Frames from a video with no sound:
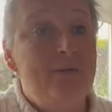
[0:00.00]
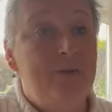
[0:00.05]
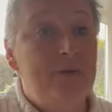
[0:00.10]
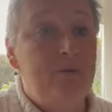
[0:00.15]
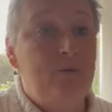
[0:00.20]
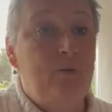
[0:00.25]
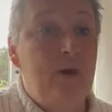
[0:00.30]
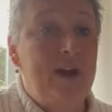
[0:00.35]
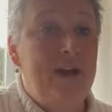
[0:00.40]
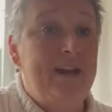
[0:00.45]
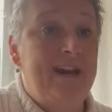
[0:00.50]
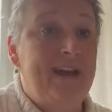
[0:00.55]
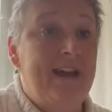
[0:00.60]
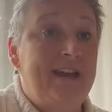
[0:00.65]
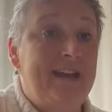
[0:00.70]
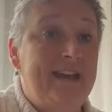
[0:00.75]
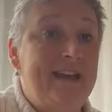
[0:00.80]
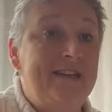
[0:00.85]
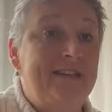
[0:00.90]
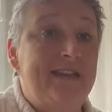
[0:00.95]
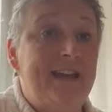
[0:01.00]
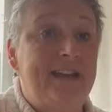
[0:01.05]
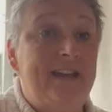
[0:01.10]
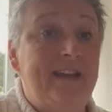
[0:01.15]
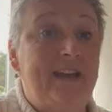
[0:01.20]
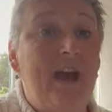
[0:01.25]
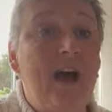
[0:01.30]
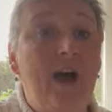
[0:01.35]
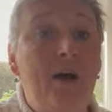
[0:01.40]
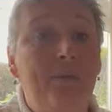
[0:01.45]
But when I kissed the
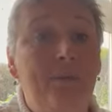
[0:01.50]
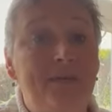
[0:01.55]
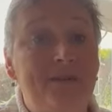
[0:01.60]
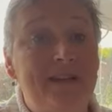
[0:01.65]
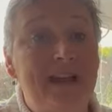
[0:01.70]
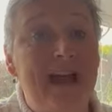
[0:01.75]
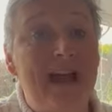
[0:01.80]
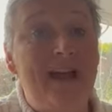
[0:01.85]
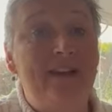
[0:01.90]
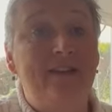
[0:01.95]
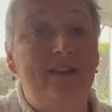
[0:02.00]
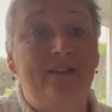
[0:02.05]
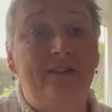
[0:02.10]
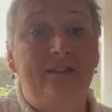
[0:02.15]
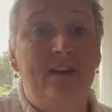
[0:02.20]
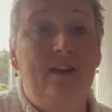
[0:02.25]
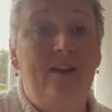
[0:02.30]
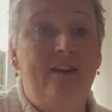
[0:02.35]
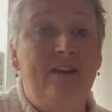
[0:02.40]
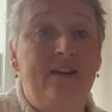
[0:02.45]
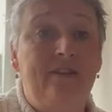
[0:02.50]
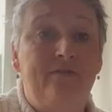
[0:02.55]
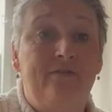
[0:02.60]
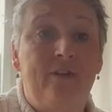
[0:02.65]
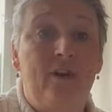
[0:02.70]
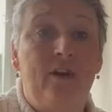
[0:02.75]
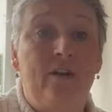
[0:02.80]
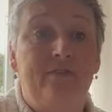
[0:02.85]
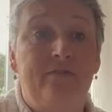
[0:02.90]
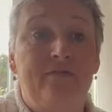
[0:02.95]
cop down at
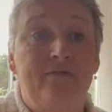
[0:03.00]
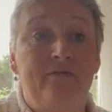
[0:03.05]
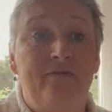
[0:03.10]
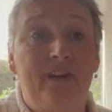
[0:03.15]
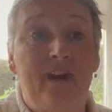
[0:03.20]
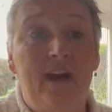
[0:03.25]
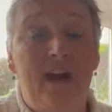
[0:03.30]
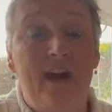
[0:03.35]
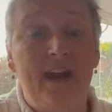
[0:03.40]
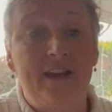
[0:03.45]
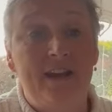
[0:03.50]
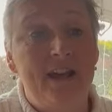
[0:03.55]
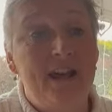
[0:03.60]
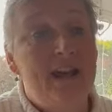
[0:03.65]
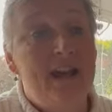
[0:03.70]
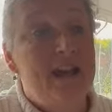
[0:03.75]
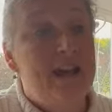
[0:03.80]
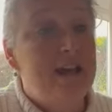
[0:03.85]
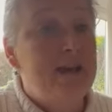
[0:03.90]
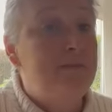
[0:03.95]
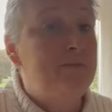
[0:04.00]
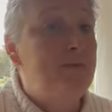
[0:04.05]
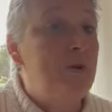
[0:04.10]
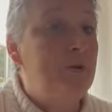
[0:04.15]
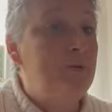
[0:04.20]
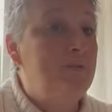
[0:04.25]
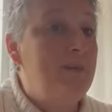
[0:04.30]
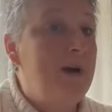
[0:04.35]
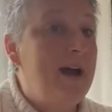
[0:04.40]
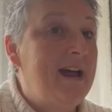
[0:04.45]
34th and Vine, he
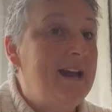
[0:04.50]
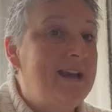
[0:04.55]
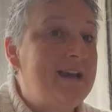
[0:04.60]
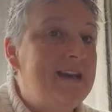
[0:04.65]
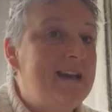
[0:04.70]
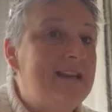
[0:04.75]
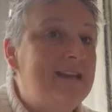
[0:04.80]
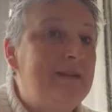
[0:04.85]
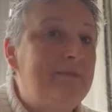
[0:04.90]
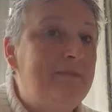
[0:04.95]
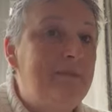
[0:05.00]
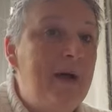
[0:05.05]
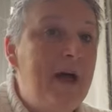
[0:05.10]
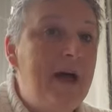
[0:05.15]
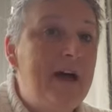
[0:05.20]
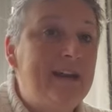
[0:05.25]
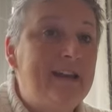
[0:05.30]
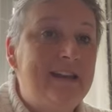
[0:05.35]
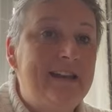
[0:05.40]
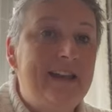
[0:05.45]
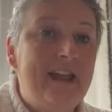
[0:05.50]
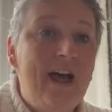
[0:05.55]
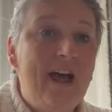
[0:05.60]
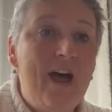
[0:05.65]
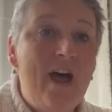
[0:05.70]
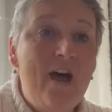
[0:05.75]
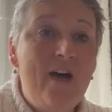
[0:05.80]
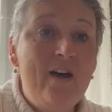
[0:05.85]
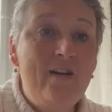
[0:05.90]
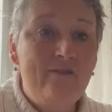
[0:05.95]
broke my little bottle
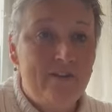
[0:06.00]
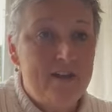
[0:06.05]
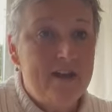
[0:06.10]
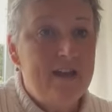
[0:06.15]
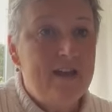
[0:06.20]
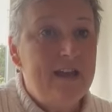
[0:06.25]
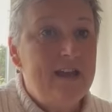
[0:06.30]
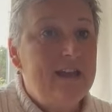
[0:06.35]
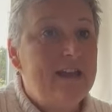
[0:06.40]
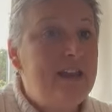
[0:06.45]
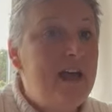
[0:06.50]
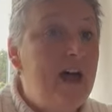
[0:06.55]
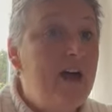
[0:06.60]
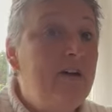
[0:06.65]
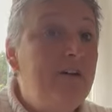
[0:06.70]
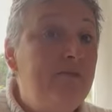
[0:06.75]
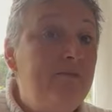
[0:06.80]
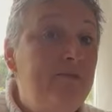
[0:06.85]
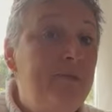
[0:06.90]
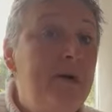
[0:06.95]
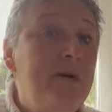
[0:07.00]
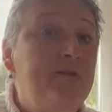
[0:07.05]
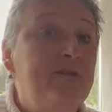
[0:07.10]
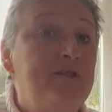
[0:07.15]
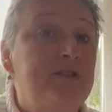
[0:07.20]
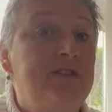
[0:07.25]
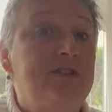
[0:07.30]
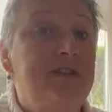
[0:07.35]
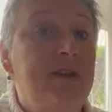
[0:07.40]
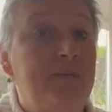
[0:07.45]
of love
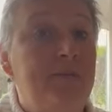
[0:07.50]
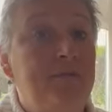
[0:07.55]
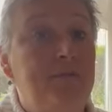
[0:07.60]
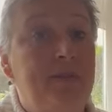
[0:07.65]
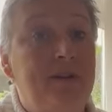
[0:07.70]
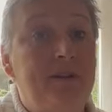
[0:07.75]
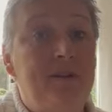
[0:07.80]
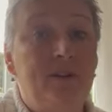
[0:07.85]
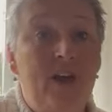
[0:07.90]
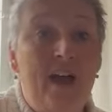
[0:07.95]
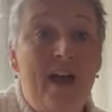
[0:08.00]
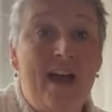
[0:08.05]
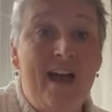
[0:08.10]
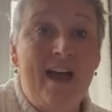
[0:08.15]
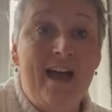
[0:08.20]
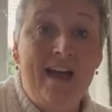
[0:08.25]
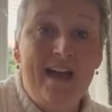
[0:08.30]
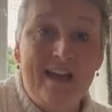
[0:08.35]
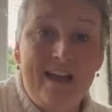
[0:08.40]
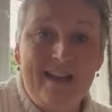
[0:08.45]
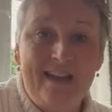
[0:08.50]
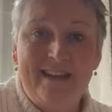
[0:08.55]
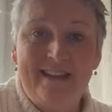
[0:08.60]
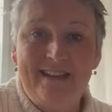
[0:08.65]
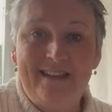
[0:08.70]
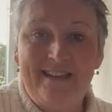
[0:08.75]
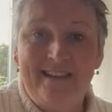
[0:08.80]
potion number 9.